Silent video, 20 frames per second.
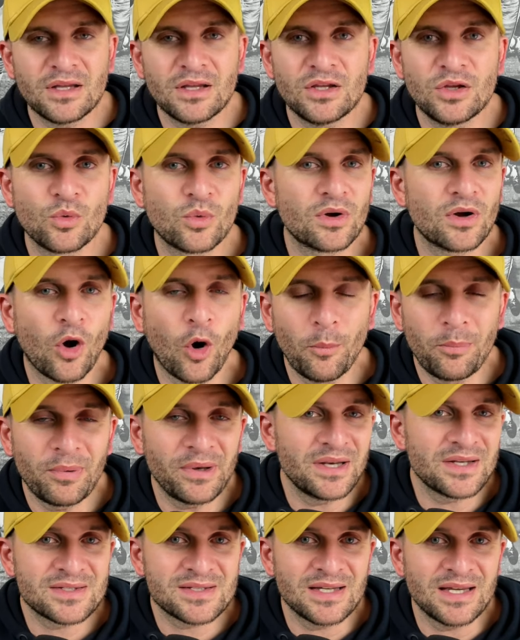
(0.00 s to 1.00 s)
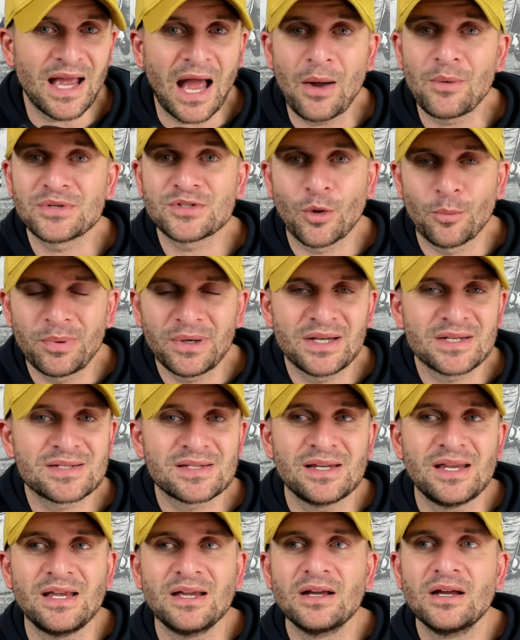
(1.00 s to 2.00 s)
you were hoping to see, I was hoping to
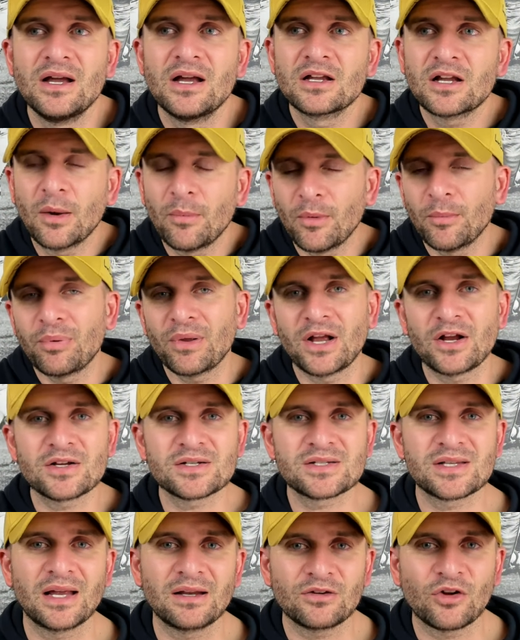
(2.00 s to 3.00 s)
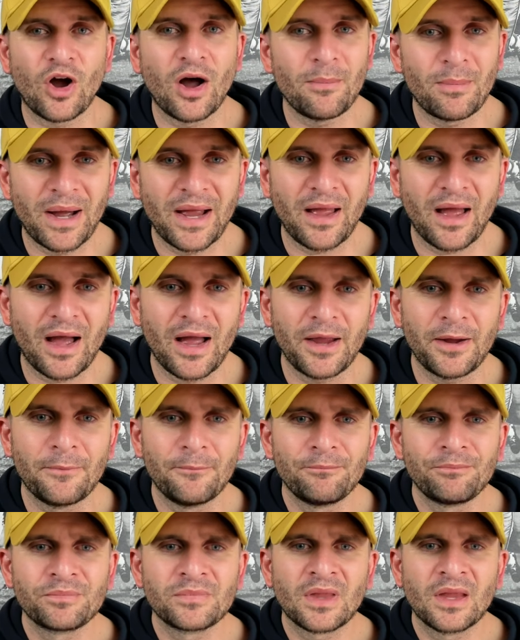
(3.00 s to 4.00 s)
see a couple players that caught my eye.
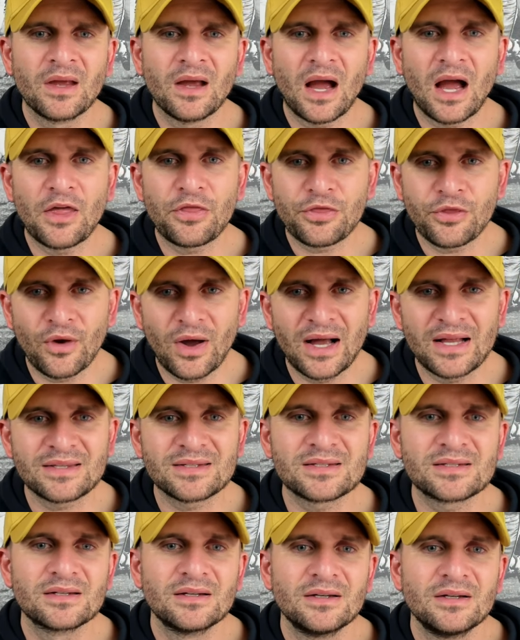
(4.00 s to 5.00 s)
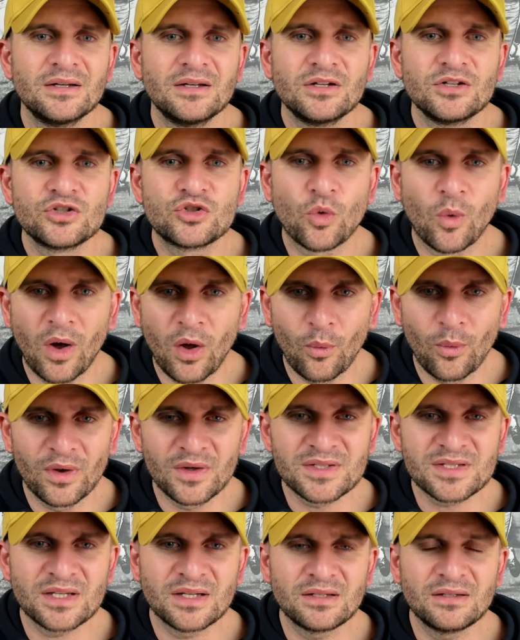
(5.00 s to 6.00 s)
I thought Joel
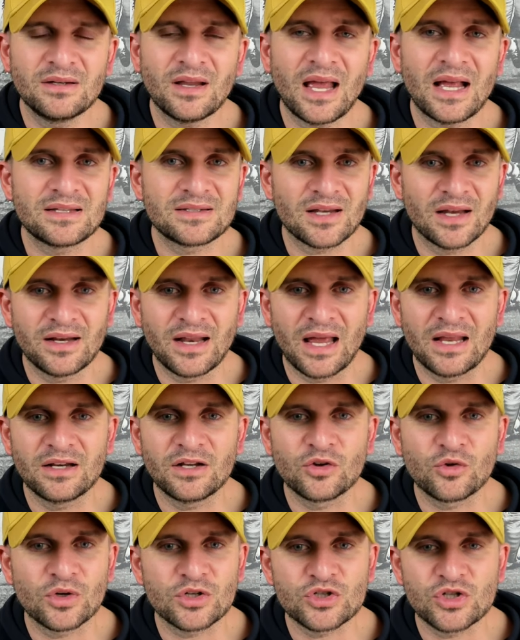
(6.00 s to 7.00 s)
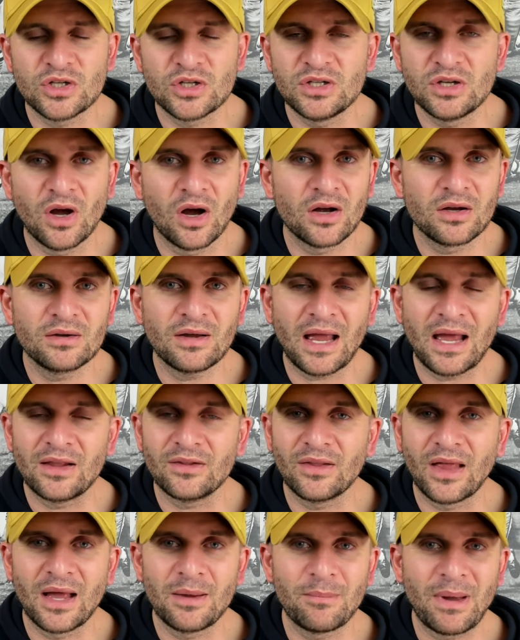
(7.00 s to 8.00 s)
Wilson at tight end and Christian Young at
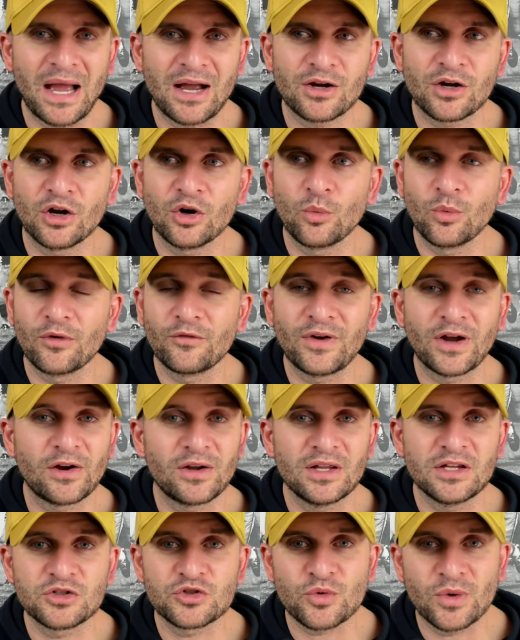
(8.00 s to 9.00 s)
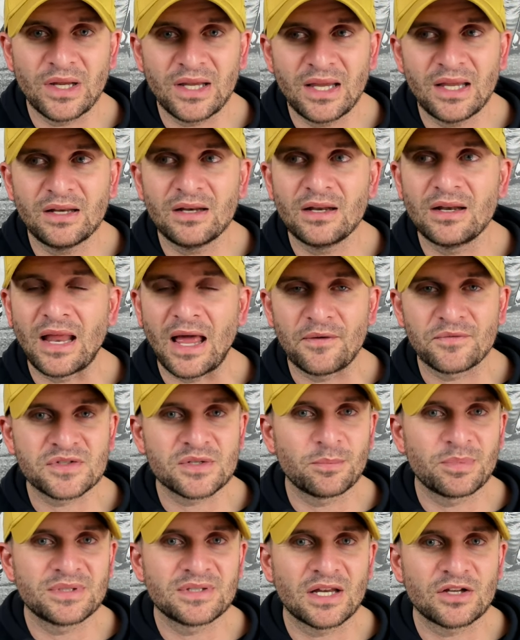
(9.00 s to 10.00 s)
linebacker were very intriguing and have
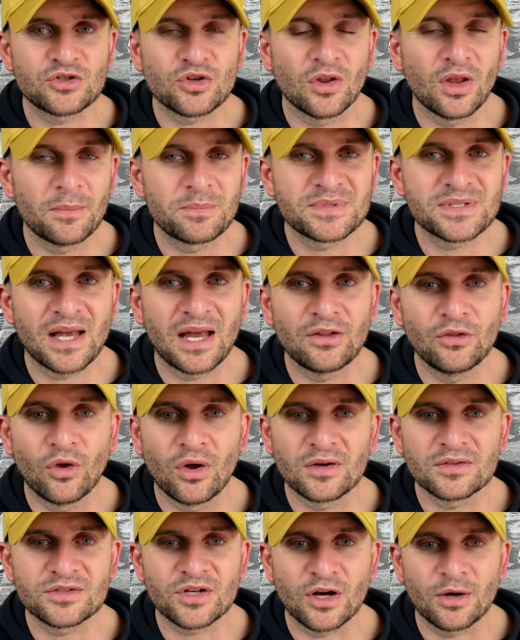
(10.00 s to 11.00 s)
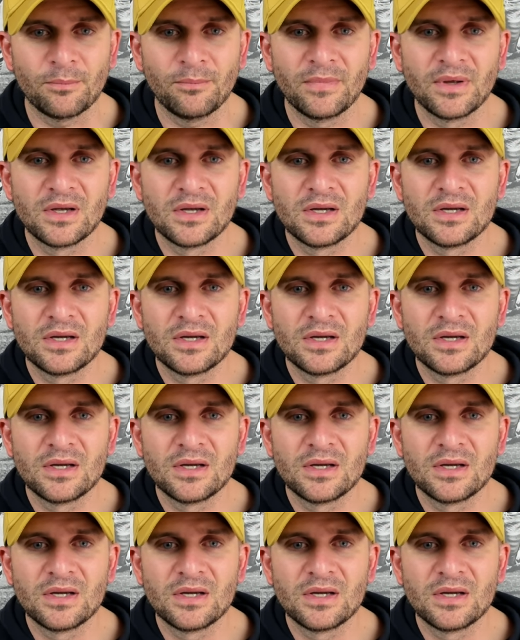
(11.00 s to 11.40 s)
some potential upside long-term.